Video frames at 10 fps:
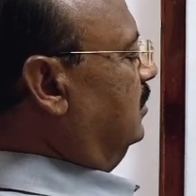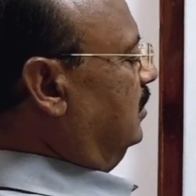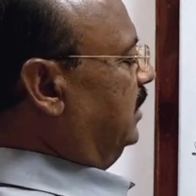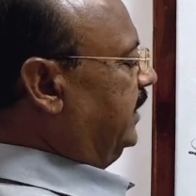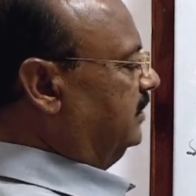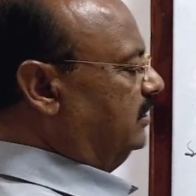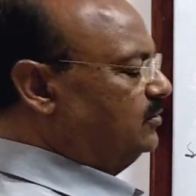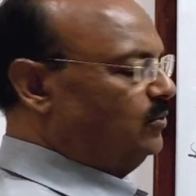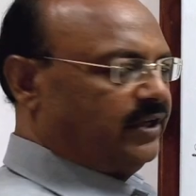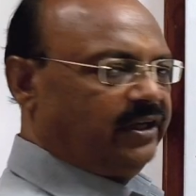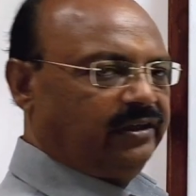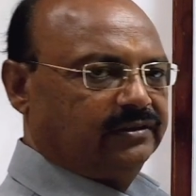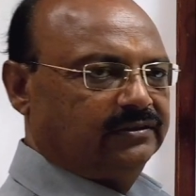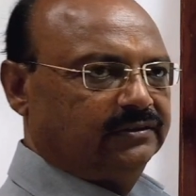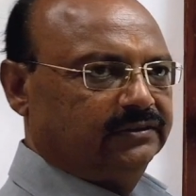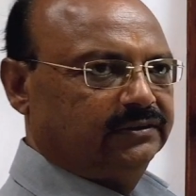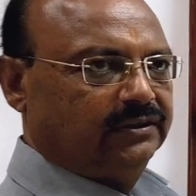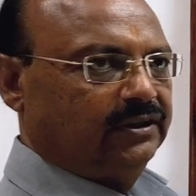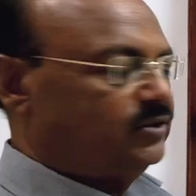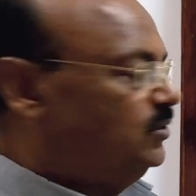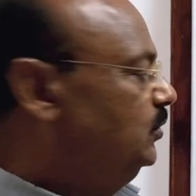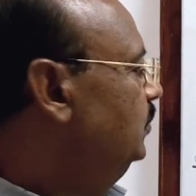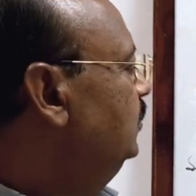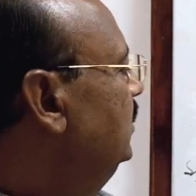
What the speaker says: like this, okay? So